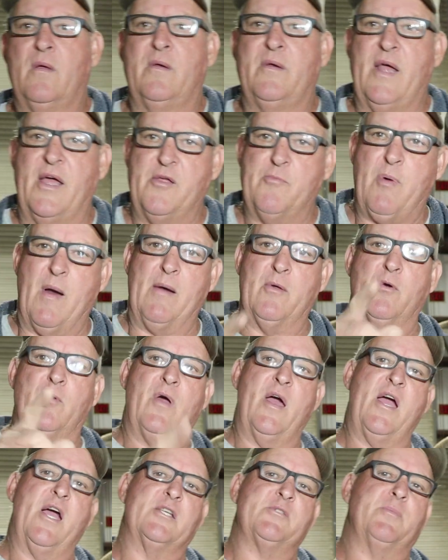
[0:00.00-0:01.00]
Now, you're probably
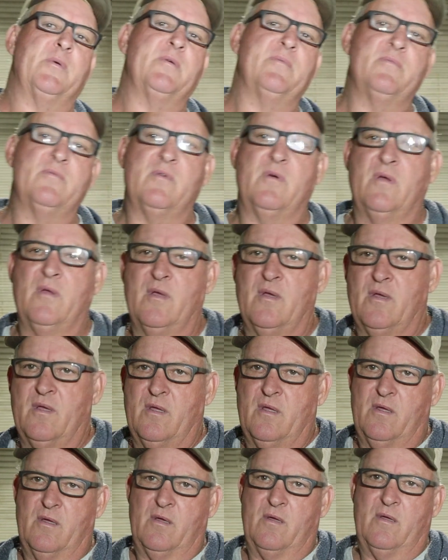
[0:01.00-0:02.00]
going to ask me
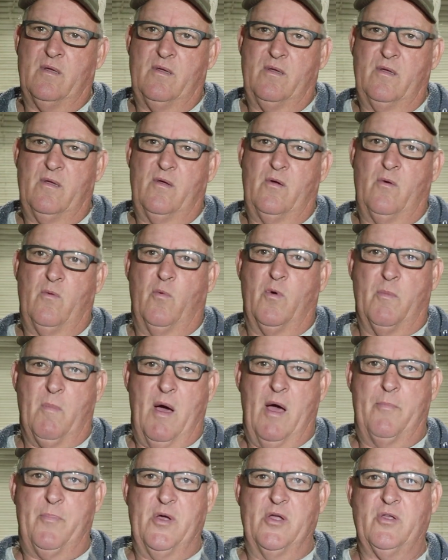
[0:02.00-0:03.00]
what
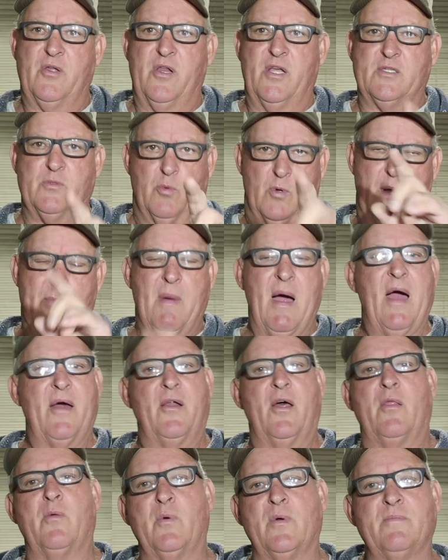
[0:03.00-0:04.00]
my opinion is. Would I buy
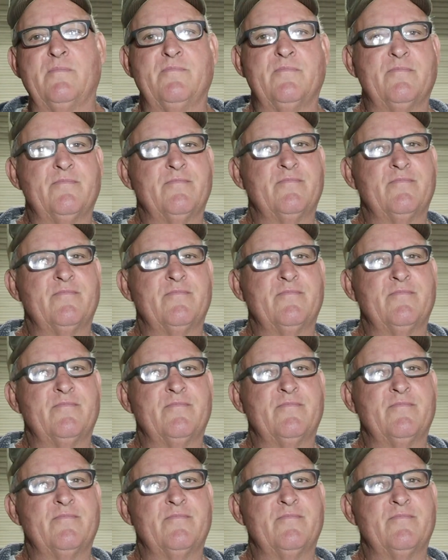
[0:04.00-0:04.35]
another one?